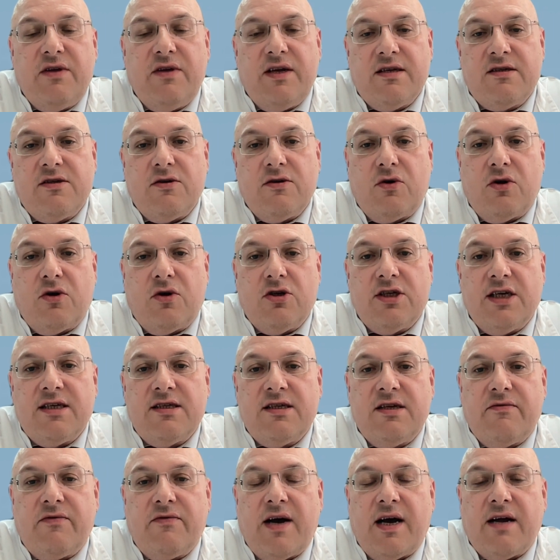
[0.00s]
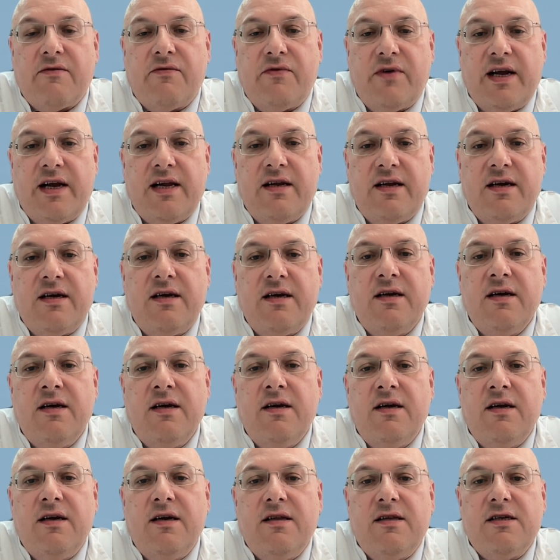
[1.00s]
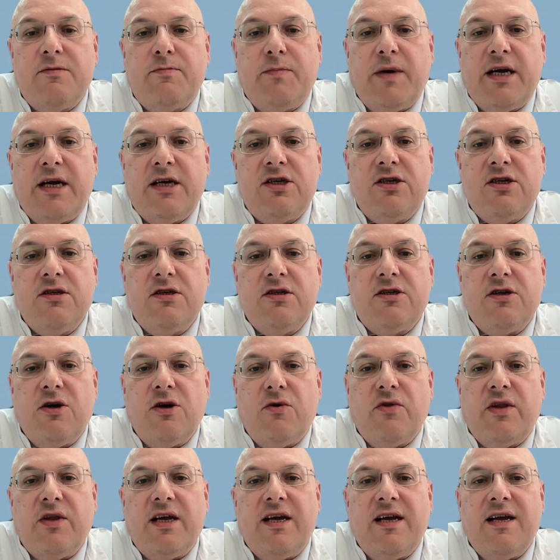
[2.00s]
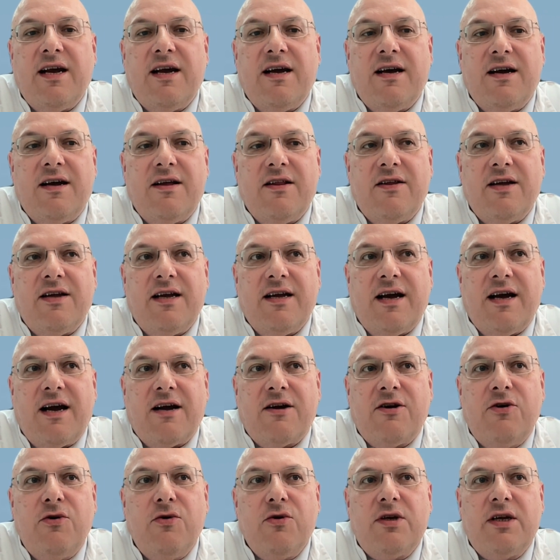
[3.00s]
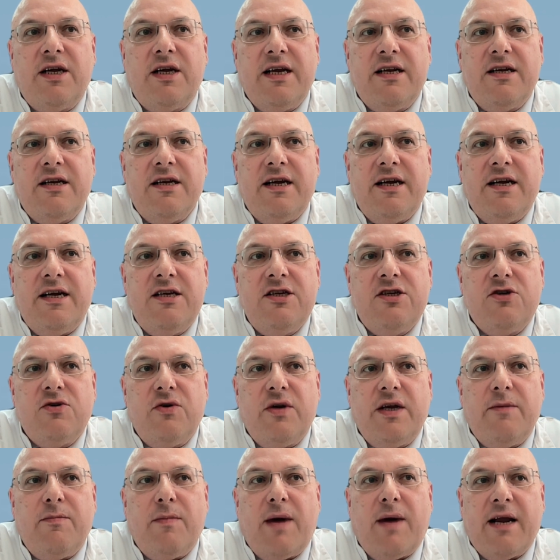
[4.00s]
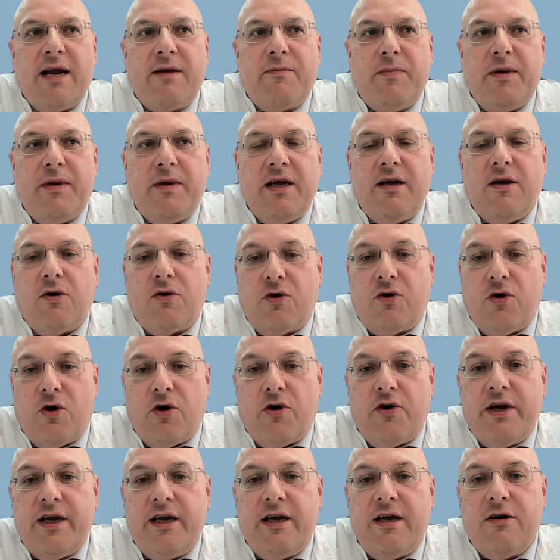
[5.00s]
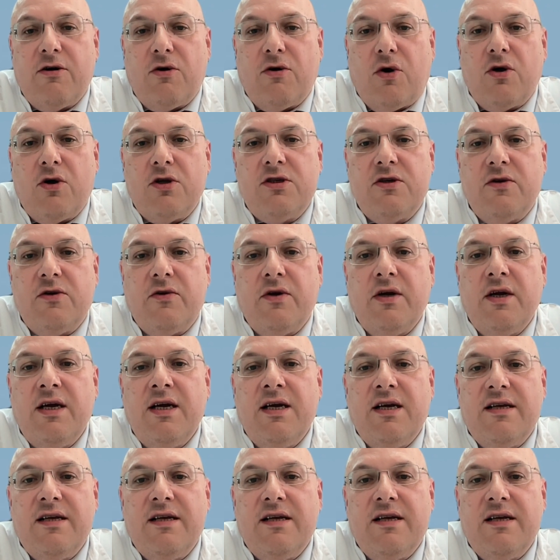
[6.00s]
There's a congestive heart failure in this patient. So the acute kidney injury might be occurring, and also